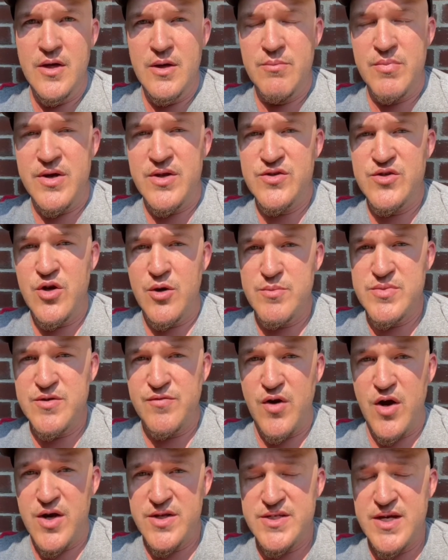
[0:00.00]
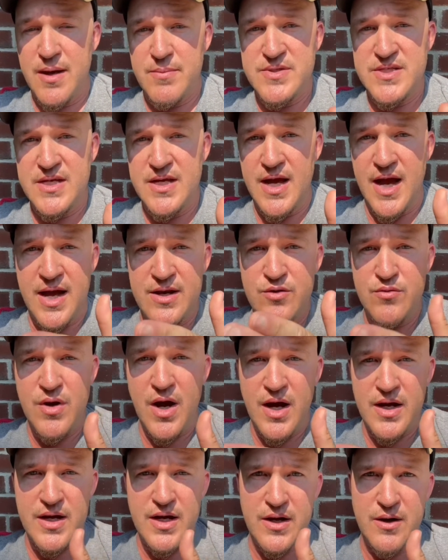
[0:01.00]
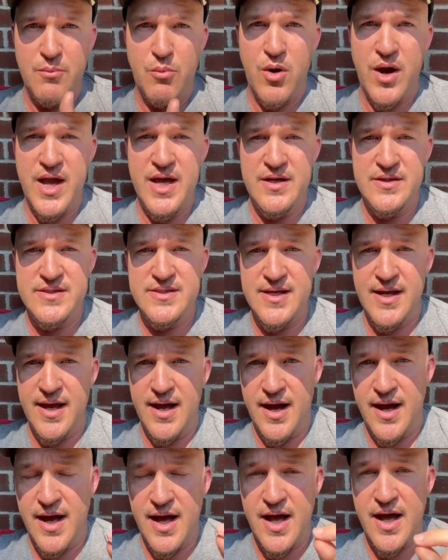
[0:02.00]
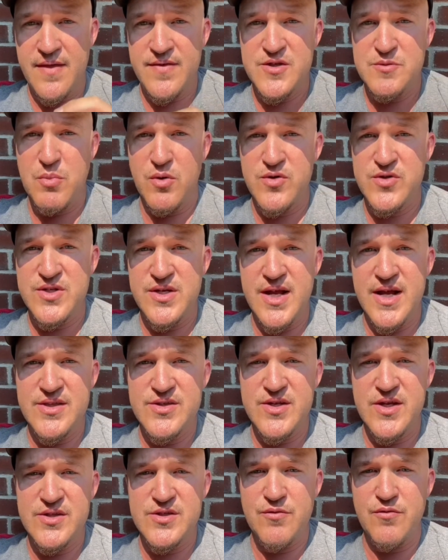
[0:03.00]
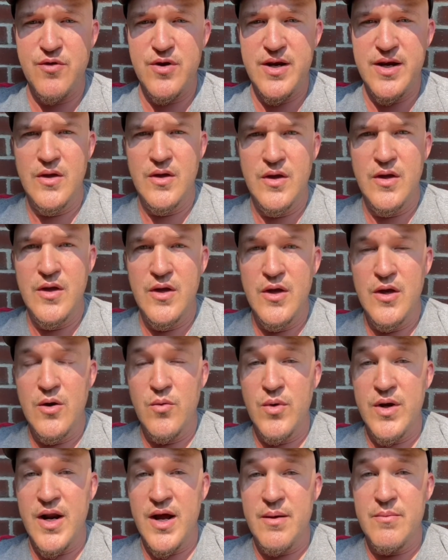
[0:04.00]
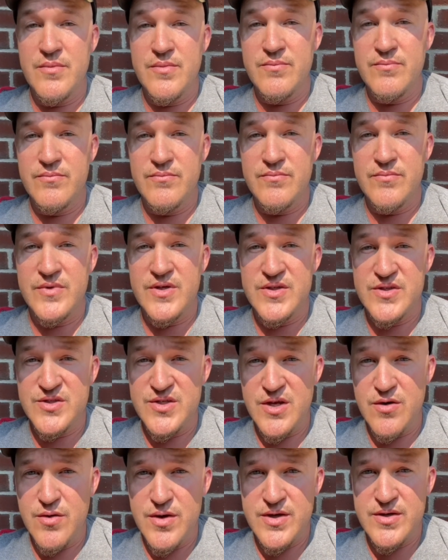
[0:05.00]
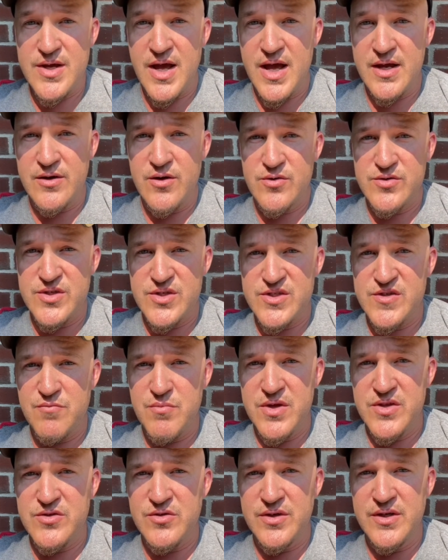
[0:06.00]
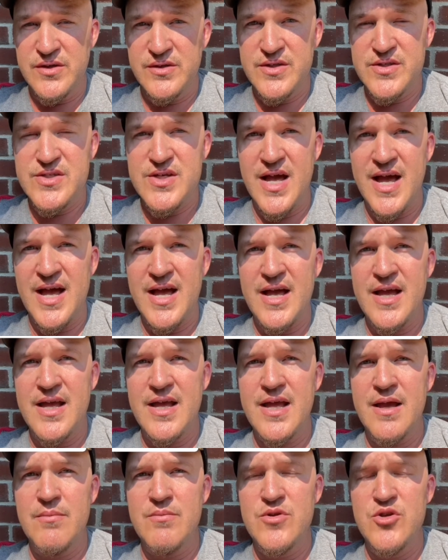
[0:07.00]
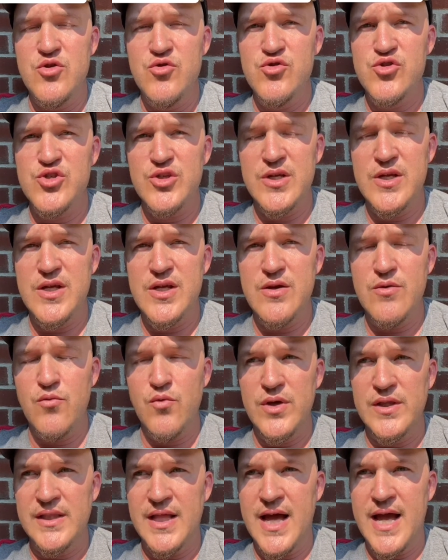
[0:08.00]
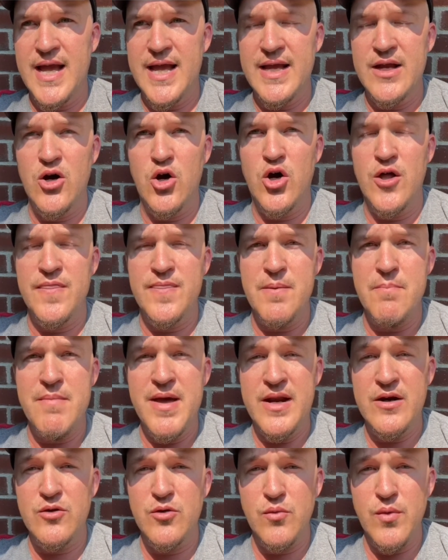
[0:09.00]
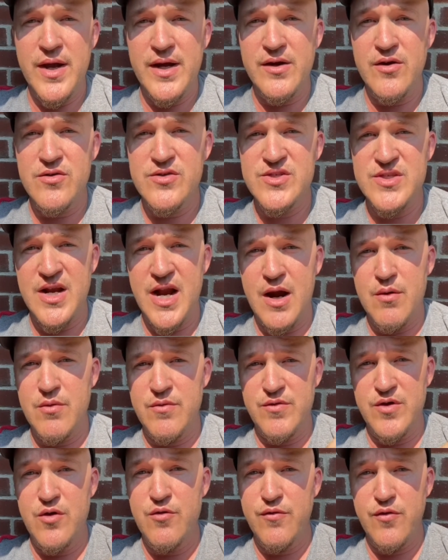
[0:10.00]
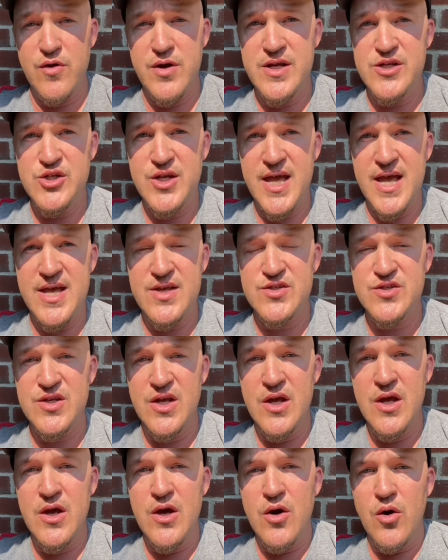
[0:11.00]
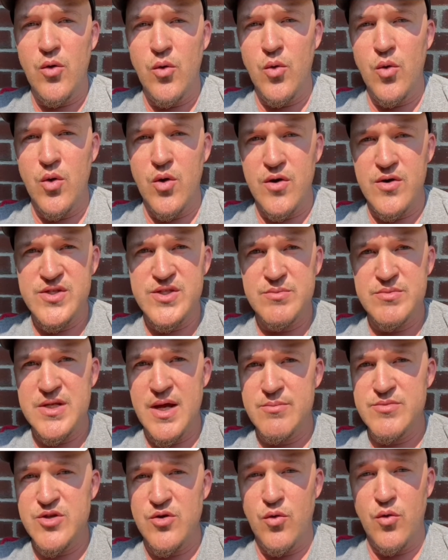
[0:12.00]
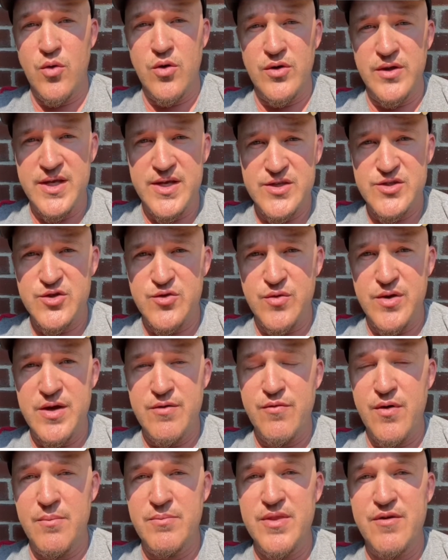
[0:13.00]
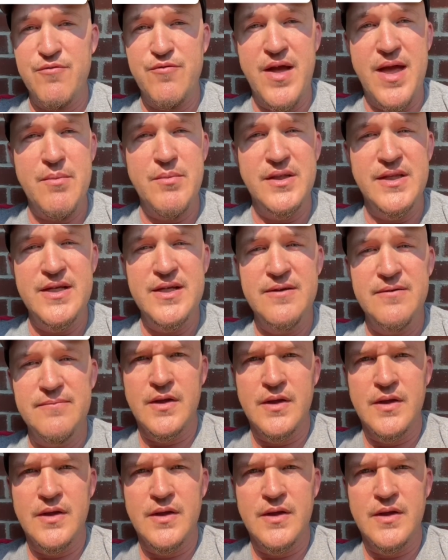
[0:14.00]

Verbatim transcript: But in terms of autopsy, I do not cut a brain and say, aha, this person had schizophrenia. When I'm considering diagnosis of mental illness, I am usually relying on the medical records that I review for each case, or sometimes an oral history from the family.